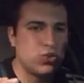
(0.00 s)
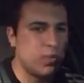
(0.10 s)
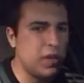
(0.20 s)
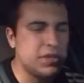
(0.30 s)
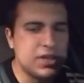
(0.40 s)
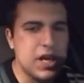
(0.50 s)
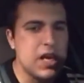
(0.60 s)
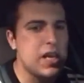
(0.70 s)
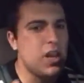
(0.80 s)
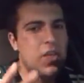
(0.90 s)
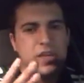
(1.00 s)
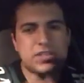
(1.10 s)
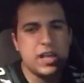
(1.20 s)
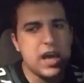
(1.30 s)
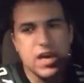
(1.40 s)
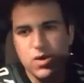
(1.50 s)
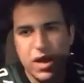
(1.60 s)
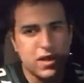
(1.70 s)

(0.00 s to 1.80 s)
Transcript: Trubisky, you know, they say